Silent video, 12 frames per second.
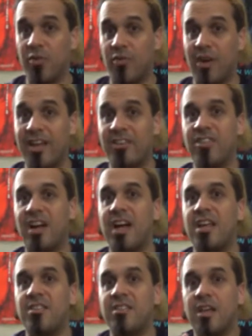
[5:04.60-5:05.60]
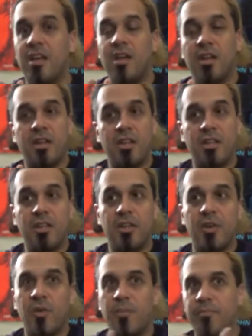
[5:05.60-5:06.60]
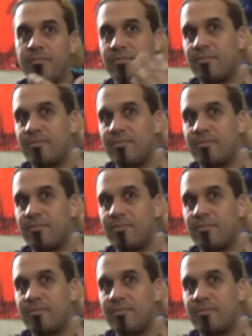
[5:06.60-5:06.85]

franchise, you know,